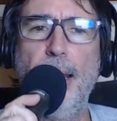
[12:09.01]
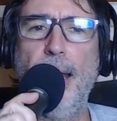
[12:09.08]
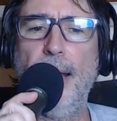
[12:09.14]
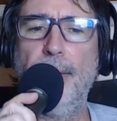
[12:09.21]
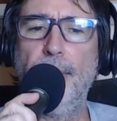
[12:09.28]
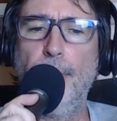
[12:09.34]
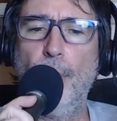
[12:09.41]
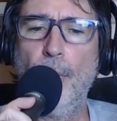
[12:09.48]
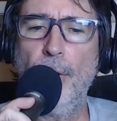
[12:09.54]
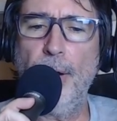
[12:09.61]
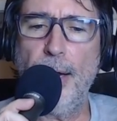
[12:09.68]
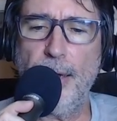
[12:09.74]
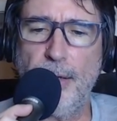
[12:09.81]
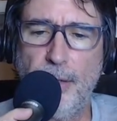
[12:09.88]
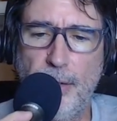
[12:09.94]
And the more
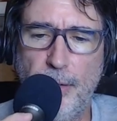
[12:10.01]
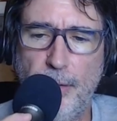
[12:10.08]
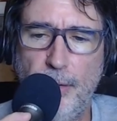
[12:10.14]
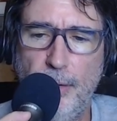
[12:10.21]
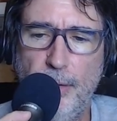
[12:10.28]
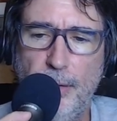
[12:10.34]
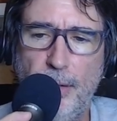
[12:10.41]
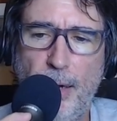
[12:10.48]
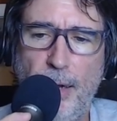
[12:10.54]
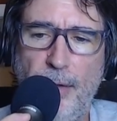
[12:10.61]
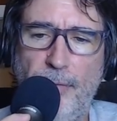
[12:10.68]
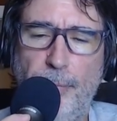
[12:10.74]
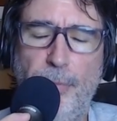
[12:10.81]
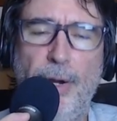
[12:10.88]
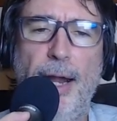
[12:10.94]
I
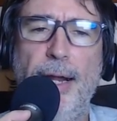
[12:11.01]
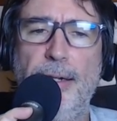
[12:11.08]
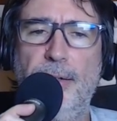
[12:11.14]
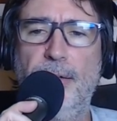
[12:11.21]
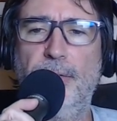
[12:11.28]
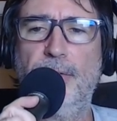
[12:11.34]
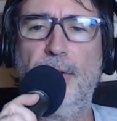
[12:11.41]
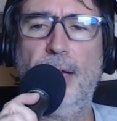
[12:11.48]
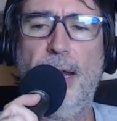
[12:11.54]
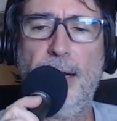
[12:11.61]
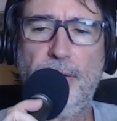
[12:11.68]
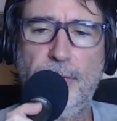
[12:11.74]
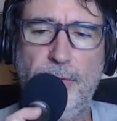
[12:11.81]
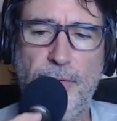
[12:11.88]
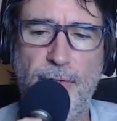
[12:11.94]
kind of practice and
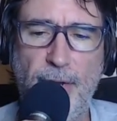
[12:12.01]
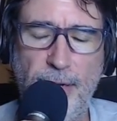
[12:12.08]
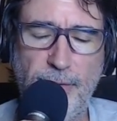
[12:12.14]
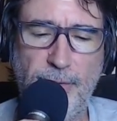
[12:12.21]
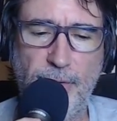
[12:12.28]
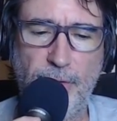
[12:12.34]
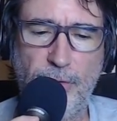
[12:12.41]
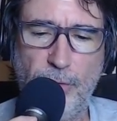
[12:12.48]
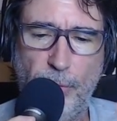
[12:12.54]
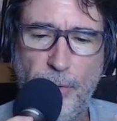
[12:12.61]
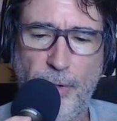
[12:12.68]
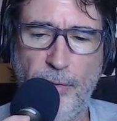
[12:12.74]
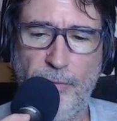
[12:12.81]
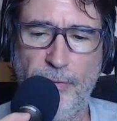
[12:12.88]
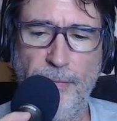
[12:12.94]
exercise this
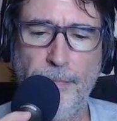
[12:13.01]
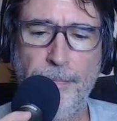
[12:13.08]
sort of